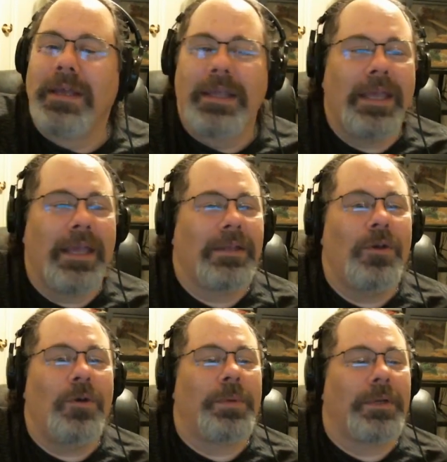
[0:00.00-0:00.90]
Yeah, I
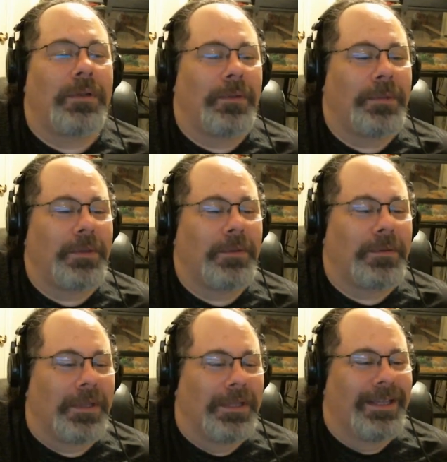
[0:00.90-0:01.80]
know, but I mean,
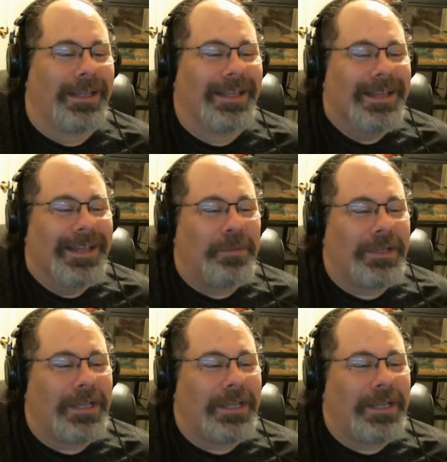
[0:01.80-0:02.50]
but